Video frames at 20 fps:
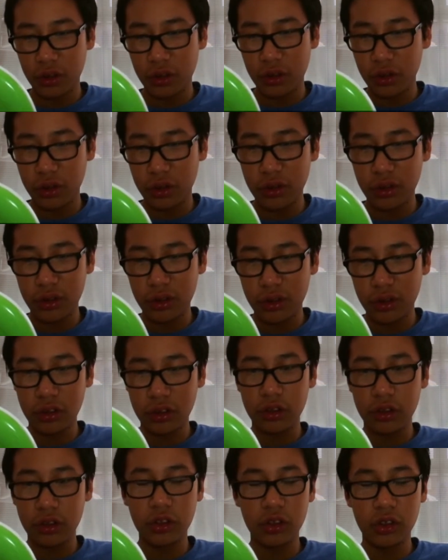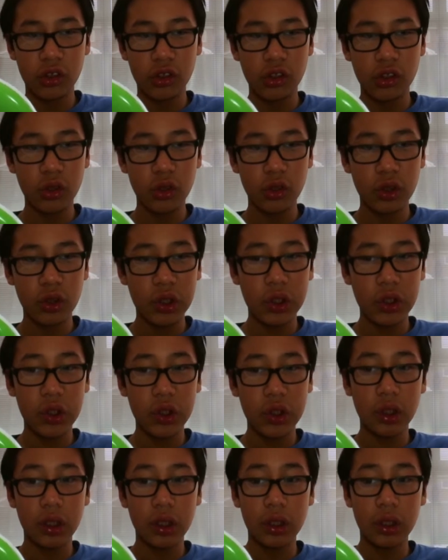
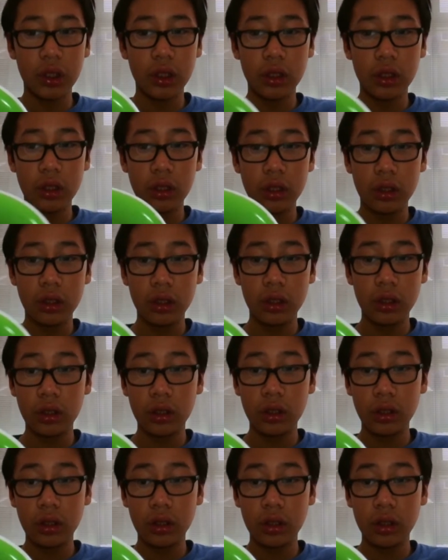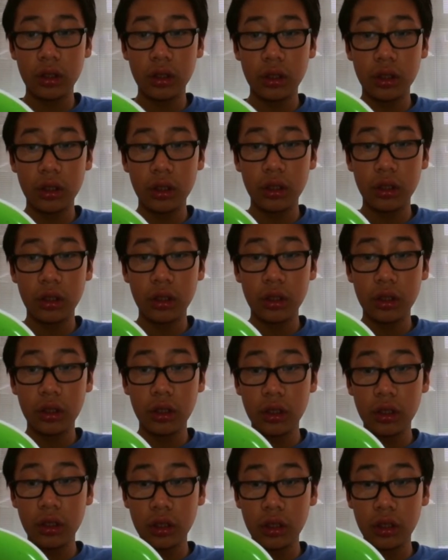
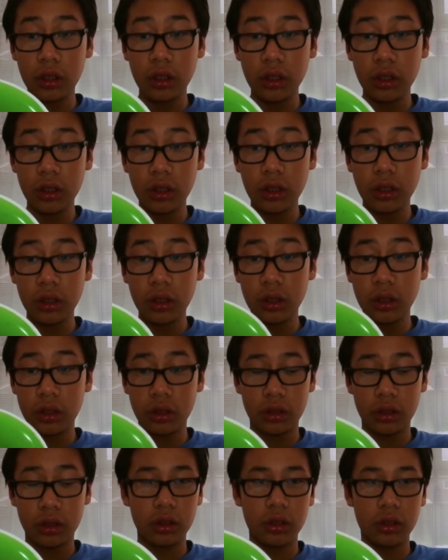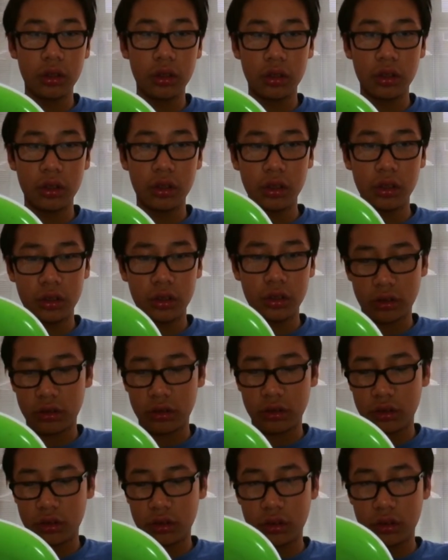(no one is talking)